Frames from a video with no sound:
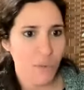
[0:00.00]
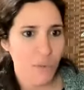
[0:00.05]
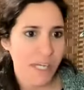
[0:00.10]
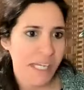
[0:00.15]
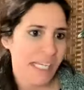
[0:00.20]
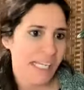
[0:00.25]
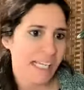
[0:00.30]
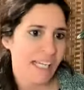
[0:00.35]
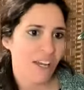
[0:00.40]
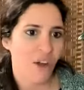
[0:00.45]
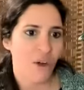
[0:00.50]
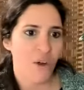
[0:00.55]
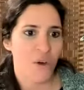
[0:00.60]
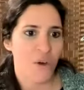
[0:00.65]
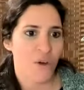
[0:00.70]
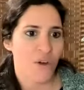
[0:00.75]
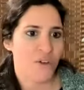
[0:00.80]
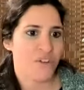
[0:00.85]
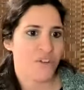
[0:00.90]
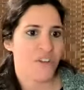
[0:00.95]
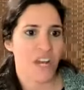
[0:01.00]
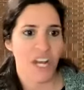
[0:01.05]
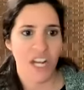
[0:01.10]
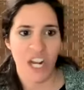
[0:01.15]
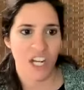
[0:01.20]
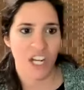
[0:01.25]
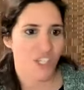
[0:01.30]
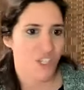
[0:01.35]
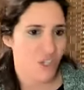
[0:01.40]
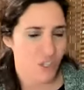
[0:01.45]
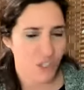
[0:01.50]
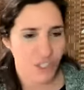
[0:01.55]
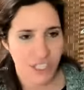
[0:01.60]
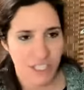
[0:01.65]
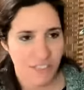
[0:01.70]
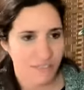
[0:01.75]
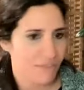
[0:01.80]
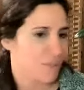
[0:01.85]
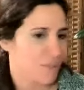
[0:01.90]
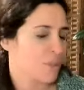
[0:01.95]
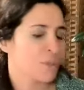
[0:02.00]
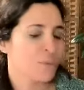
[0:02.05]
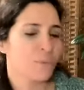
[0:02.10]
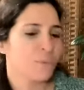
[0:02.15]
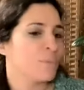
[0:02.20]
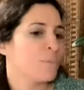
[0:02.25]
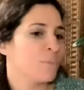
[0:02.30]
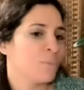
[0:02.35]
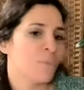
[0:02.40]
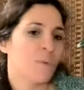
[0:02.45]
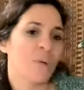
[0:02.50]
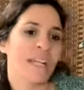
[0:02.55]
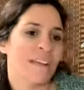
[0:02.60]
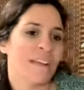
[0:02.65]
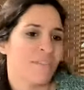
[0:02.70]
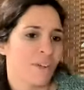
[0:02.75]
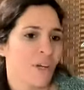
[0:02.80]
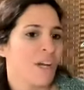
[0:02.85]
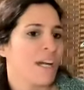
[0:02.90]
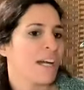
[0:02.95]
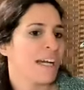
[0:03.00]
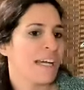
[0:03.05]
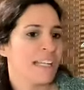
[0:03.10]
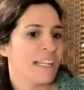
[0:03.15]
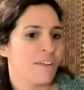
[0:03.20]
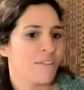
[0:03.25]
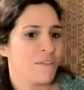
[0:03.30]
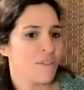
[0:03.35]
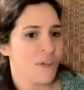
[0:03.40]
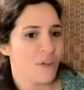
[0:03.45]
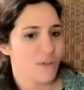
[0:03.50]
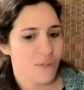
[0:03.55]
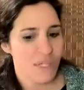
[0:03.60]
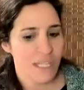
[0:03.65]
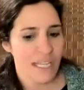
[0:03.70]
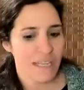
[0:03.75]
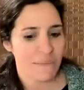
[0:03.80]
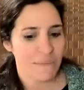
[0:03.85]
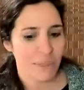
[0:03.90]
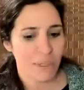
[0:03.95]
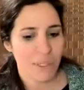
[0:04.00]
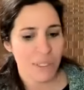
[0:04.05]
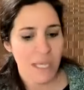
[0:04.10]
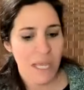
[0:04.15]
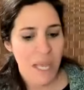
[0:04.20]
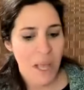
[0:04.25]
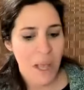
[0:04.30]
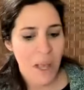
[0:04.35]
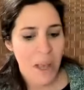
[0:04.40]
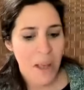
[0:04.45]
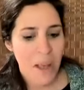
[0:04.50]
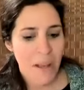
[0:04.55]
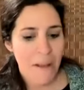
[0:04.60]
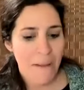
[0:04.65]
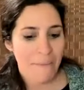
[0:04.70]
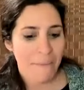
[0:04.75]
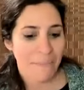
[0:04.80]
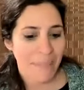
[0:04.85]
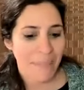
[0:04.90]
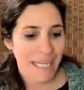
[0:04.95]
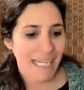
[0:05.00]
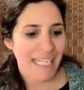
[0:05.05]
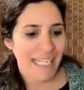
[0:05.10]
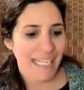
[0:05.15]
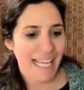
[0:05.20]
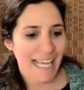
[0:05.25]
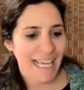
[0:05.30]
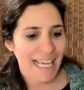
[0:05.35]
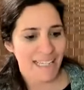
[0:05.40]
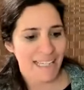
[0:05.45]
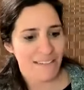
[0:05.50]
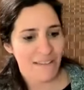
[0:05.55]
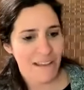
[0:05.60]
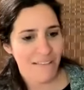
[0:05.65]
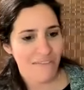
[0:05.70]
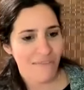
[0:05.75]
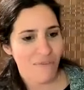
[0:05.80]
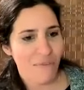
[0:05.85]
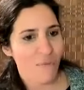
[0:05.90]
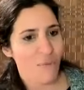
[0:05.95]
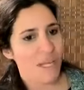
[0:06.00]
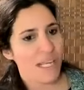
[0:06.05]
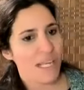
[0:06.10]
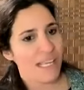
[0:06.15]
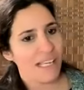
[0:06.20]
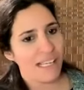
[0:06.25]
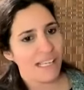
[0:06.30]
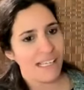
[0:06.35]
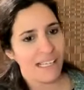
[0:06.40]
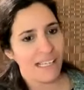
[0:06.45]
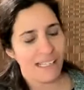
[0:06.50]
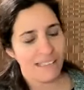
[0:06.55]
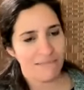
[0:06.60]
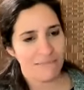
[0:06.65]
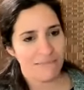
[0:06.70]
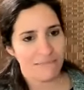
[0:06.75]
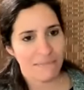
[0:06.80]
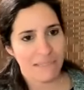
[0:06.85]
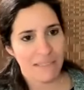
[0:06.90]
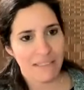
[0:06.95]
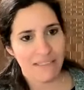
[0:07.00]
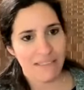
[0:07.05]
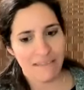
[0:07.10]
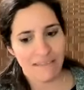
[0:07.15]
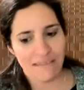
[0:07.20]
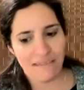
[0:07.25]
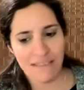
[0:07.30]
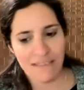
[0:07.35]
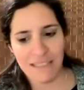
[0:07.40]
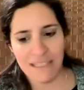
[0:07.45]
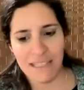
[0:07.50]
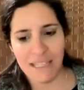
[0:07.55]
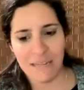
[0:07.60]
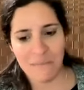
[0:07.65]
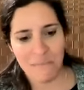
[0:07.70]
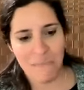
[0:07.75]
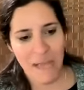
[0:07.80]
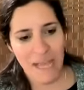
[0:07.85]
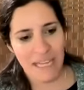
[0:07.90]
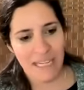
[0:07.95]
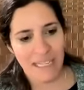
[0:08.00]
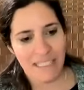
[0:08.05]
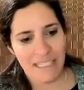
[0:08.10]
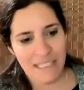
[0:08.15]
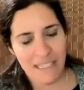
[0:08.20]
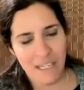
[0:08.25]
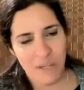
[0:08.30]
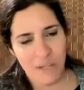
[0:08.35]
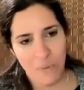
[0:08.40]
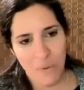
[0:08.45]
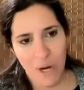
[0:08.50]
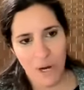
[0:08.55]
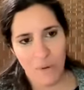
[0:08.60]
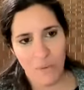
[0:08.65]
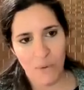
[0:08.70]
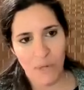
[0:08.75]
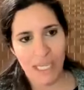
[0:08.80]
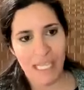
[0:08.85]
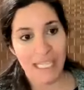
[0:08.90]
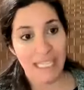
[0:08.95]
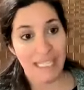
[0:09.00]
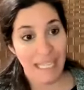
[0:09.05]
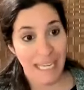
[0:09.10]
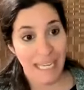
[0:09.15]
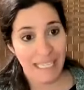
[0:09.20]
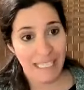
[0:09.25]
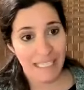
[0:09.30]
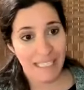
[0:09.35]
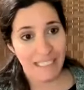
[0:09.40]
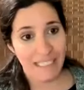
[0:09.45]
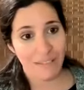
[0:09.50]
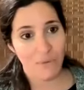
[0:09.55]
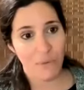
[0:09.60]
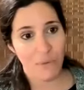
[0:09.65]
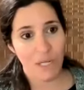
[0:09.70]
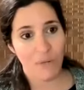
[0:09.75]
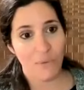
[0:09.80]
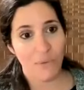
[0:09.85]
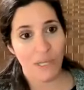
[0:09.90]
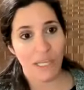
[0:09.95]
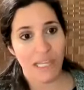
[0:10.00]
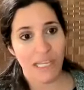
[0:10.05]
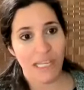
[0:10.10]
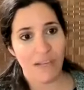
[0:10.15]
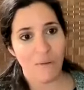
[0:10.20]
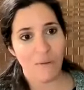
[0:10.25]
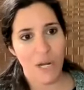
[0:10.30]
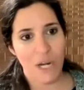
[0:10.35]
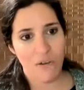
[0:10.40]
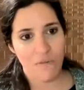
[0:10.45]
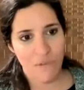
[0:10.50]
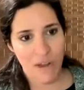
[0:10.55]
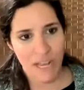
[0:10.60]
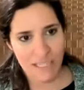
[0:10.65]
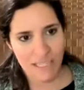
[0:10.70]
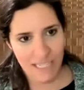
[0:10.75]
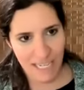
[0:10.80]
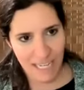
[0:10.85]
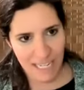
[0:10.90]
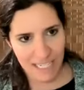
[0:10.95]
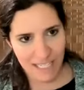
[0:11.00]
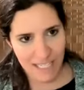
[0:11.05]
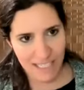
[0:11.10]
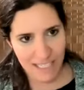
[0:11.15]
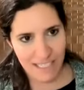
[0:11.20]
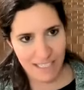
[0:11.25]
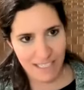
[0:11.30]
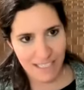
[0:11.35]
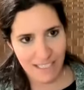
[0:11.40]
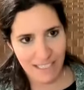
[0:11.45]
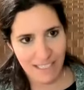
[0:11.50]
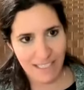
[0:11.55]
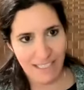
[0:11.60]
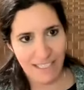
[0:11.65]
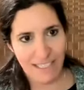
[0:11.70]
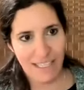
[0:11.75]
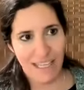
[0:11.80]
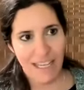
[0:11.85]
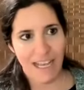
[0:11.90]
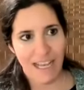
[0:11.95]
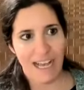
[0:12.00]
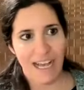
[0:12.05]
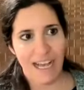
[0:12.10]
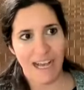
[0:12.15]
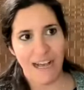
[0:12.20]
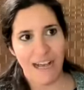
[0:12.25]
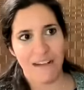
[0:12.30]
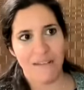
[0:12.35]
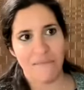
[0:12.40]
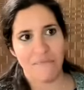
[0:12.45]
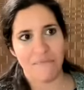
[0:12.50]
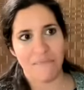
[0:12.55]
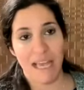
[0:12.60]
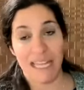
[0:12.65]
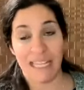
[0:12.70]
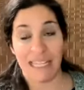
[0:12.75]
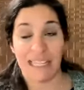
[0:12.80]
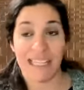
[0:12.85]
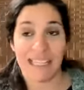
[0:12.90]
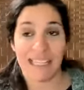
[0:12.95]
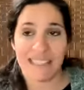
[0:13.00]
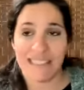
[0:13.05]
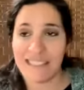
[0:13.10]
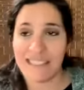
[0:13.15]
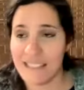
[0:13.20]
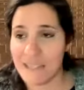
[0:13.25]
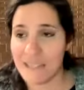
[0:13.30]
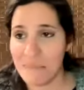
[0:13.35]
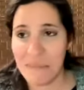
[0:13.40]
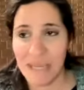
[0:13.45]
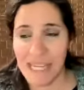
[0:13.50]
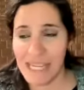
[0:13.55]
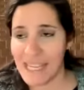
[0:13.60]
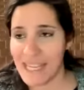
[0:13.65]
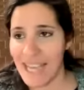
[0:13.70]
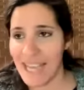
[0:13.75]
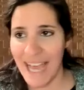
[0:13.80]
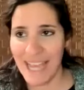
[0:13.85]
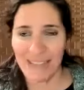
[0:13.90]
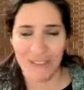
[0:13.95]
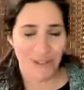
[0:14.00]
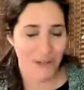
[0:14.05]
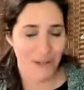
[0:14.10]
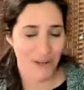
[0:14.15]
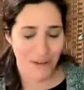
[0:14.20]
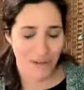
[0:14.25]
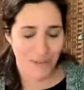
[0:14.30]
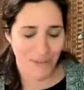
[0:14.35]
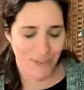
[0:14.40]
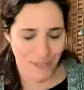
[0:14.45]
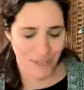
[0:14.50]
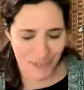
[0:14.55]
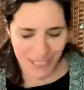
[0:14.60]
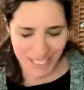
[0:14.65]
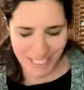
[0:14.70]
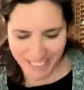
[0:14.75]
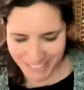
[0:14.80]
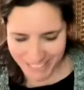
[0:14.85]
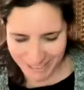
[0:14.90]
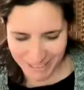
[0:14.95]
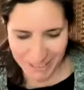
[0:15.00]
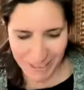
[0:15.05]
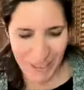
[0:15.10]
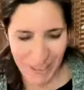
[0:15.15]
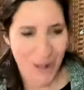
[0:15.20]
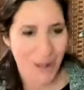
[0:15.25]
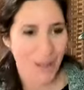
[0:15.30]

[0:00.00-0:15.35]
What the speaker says: weak or not assertive or whatever, any of those labels. But again, if we sit back and see what we like, what resonates, at least to me, I don't know to